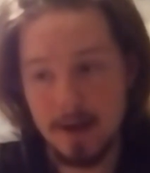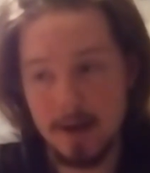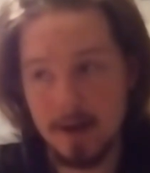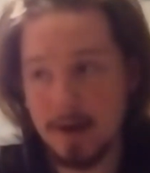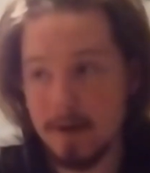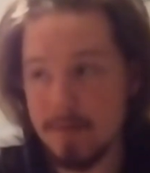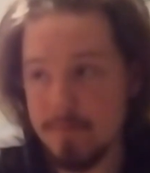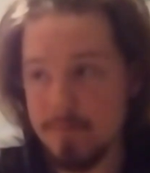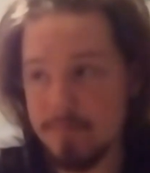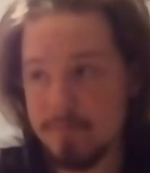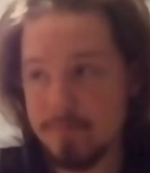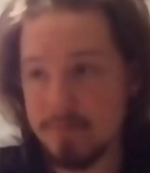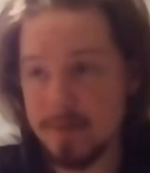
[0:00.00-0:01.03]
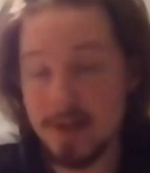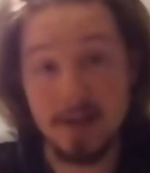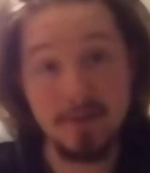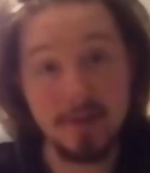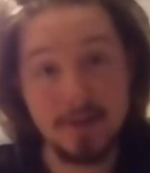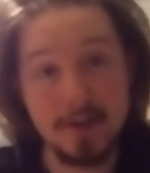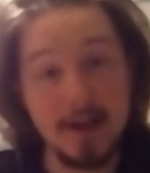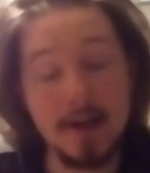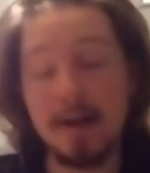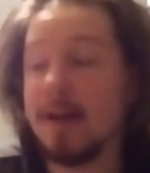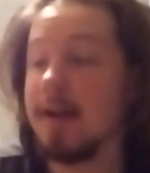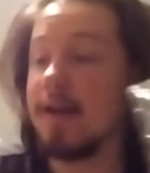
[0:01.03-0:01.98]
um, TV
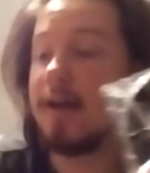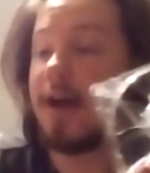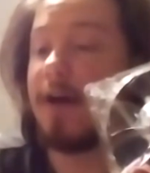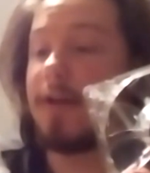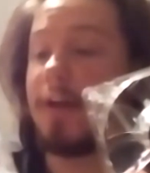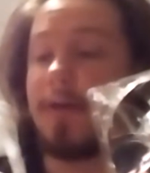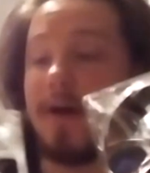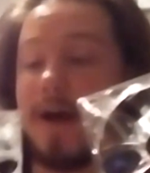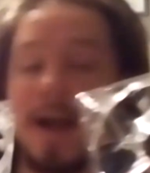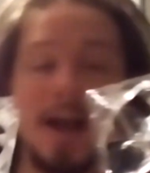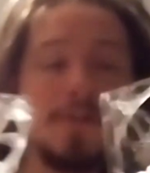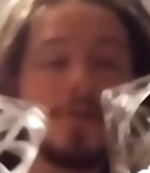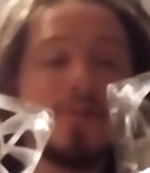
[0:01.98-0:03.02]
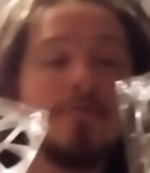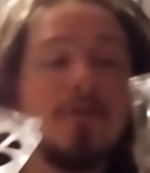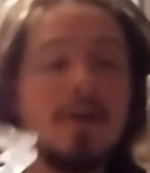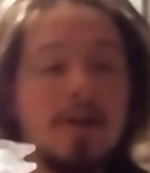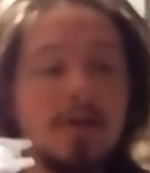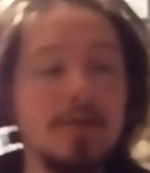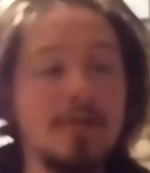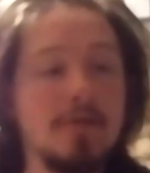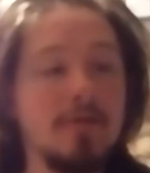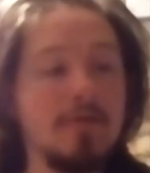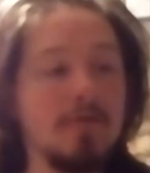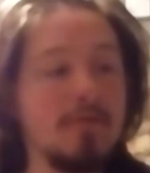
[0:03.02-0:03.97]
set. I don't know. I actually wanted
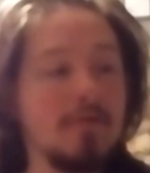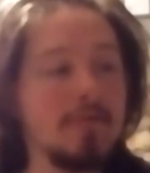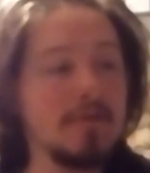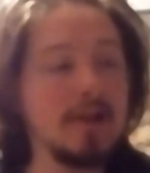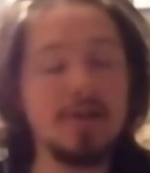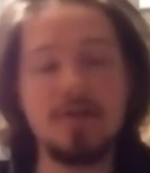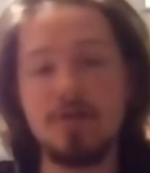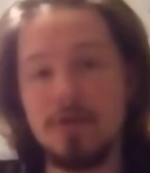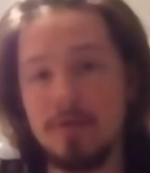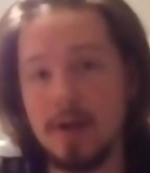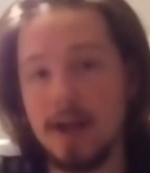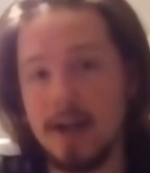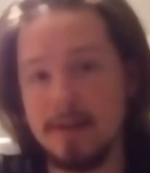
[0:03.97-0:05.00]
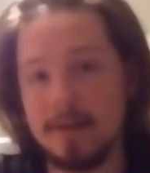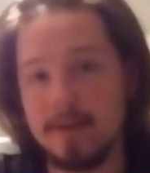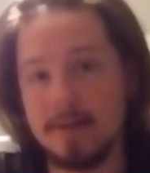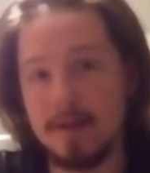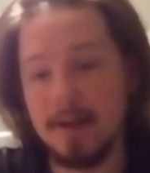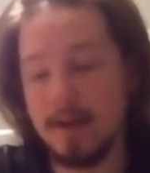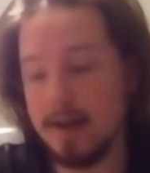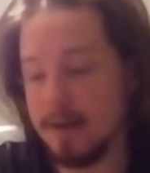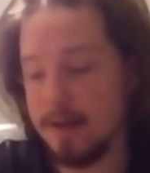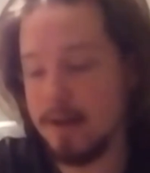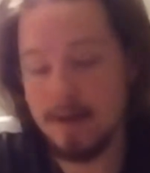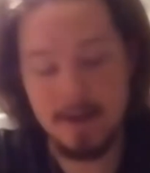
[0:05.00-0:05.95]
to let you guys
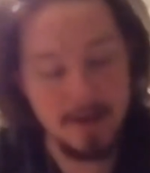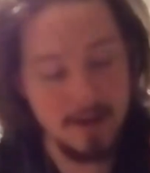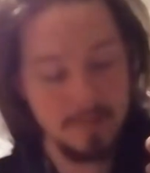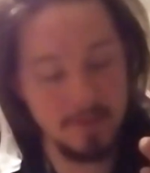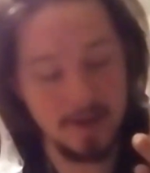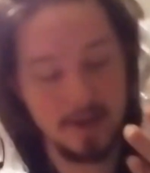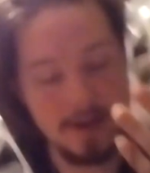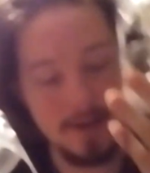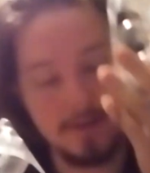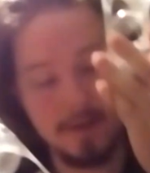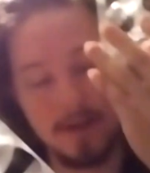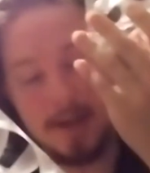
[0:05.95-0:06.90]
decide because